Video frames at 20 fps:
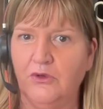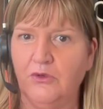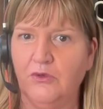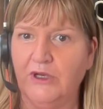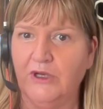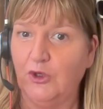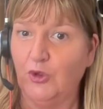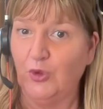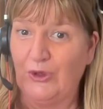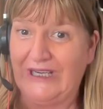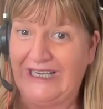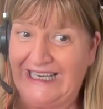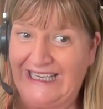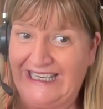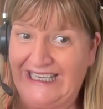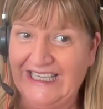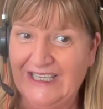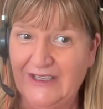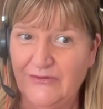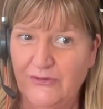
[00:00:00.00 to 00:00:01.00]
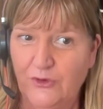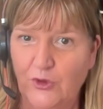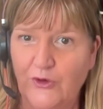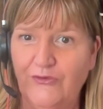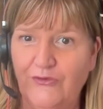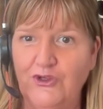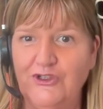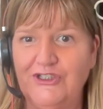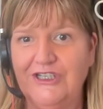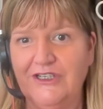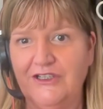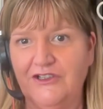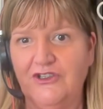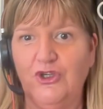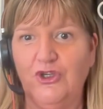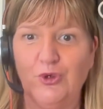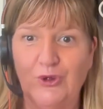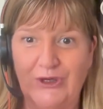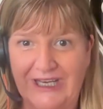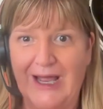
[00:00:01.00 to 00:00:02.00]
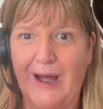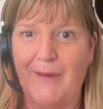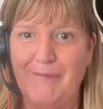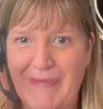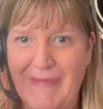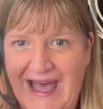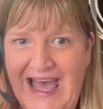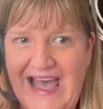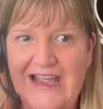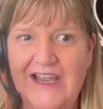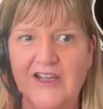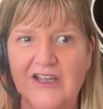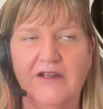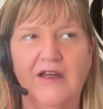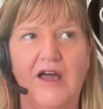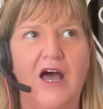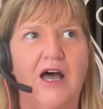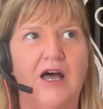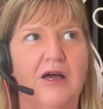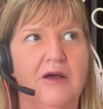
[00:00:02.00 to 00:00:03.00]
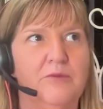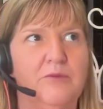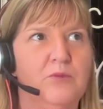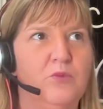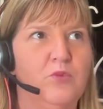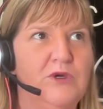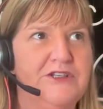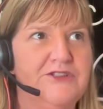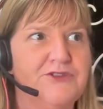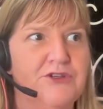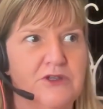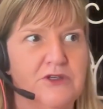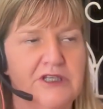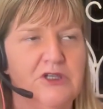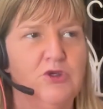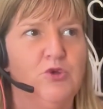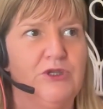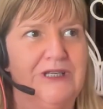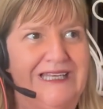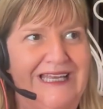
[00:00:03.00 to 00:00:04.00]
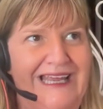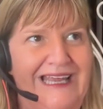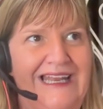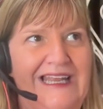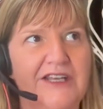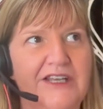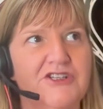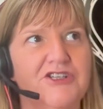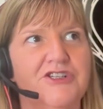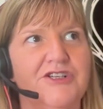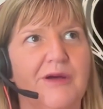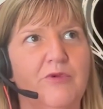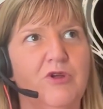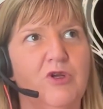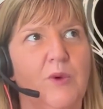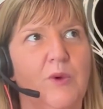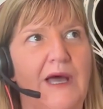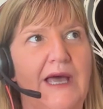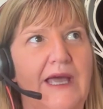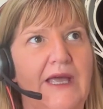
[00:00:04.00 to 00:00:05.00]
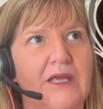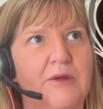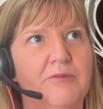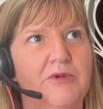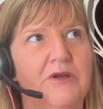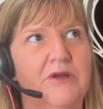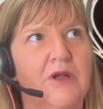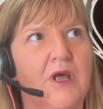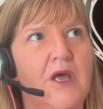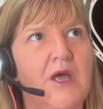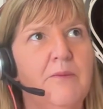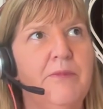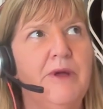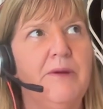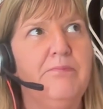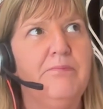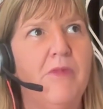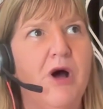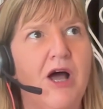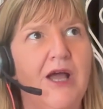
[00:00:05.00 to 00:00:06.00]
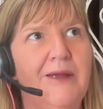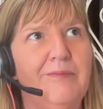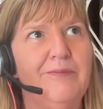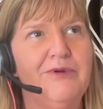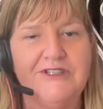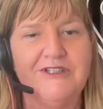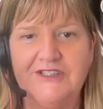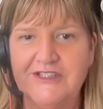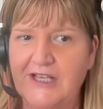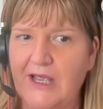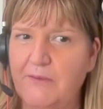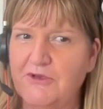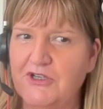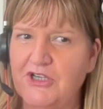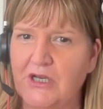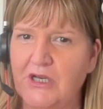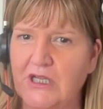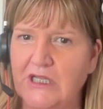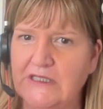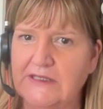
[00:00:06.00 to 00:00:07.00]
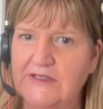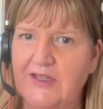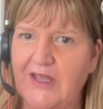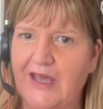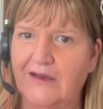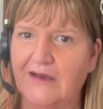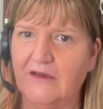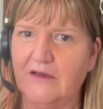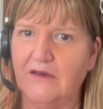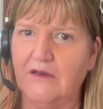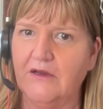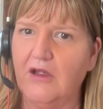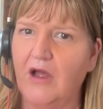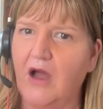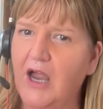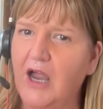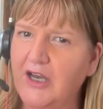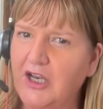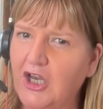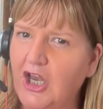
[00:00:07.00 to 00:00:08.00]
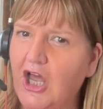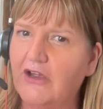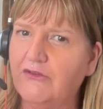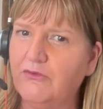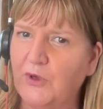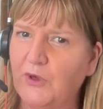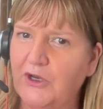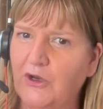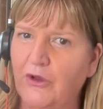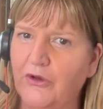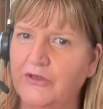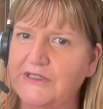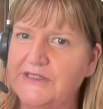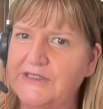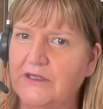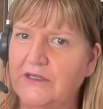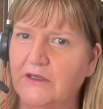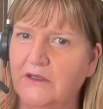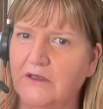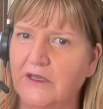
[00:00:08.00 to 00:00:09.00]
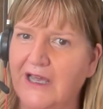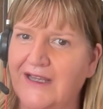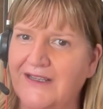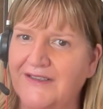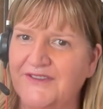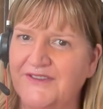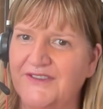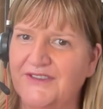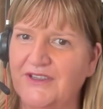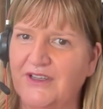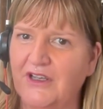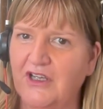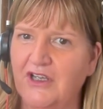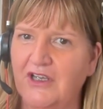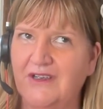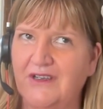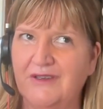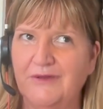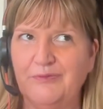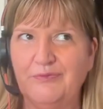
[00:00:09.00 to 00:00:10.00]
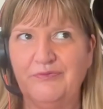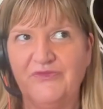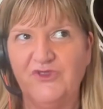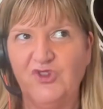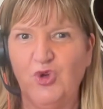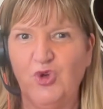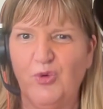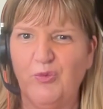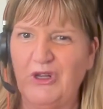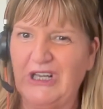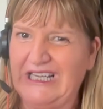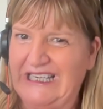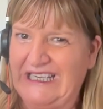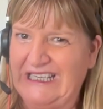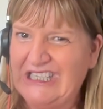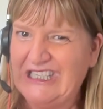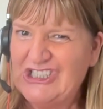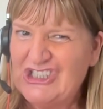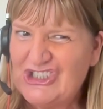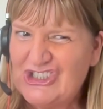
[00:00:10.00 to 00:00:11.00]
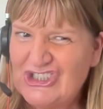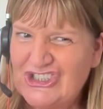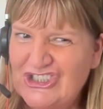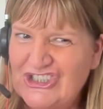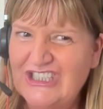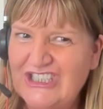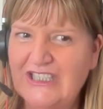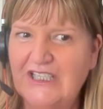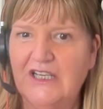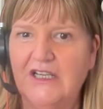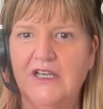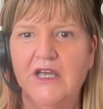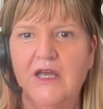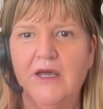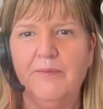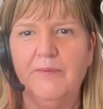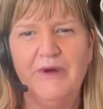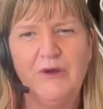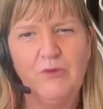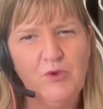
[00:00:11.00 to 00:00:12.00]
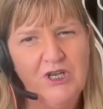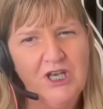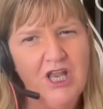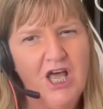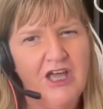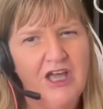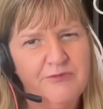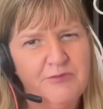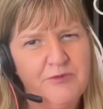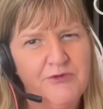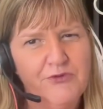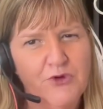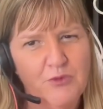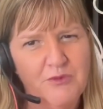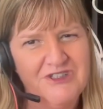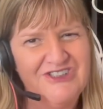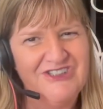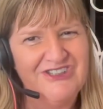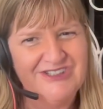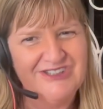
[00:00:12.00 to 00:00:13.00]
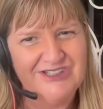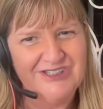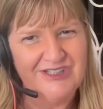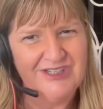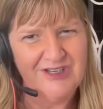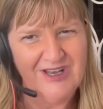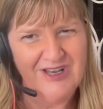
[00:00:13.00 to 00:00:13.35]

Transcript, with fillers: really couldn't leave, or if you did, you couldn't come back. Um, mm-hmm. We certainly couldn't get into WA, but but my perception is that kind of life went on still as normal ish. Yeah, oh, okay. But were live performances still